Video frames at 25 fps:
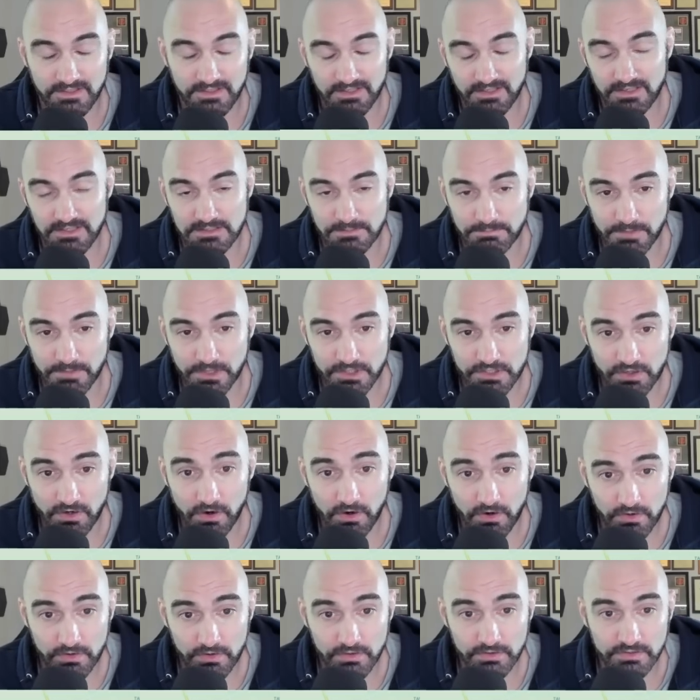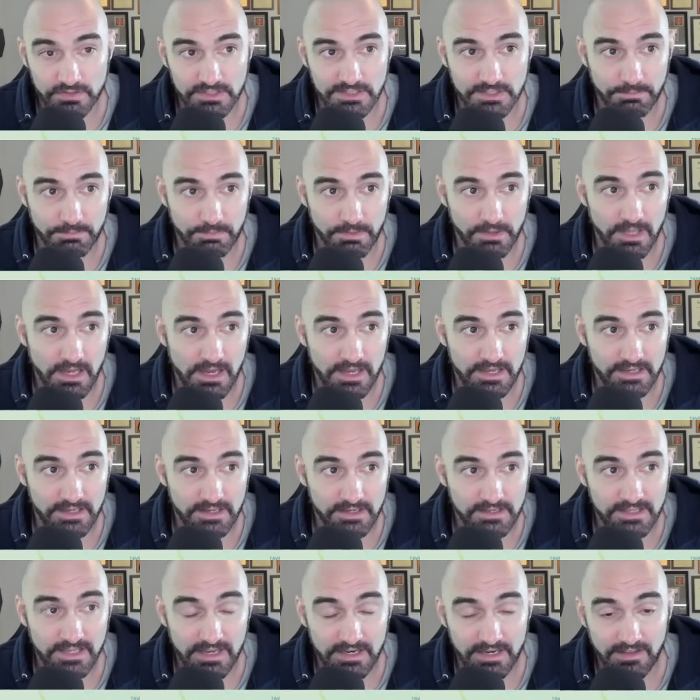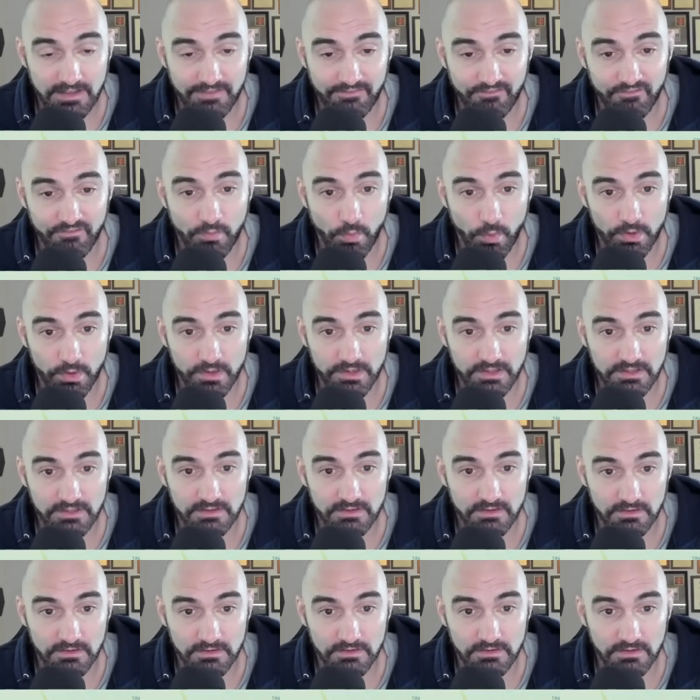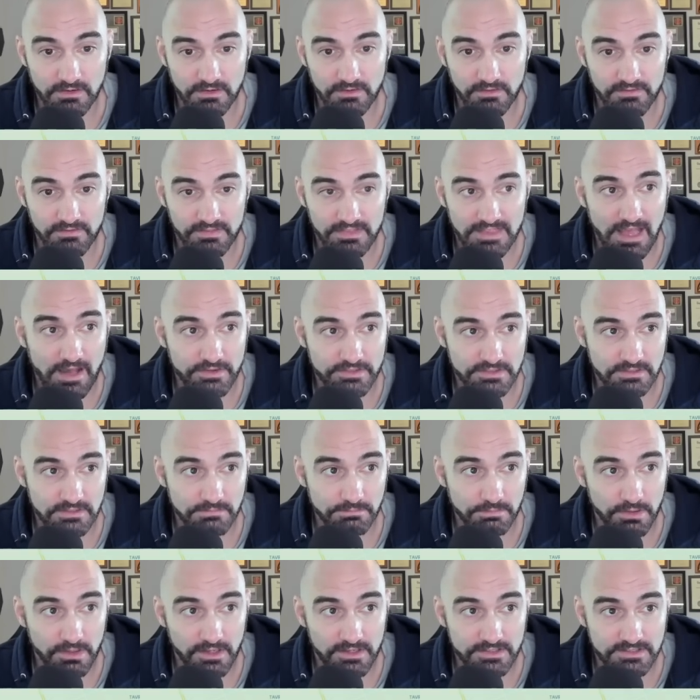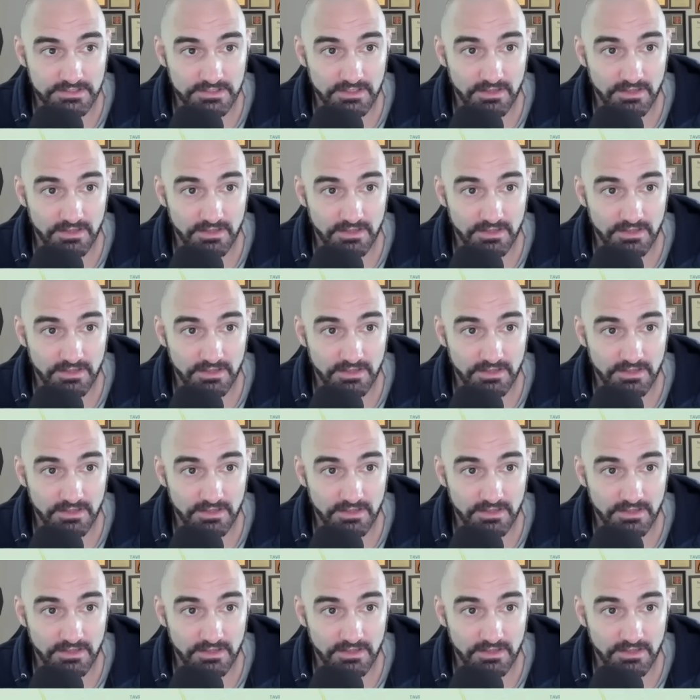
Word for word: It's much harder to supply, again, a 40 or 1,000 plus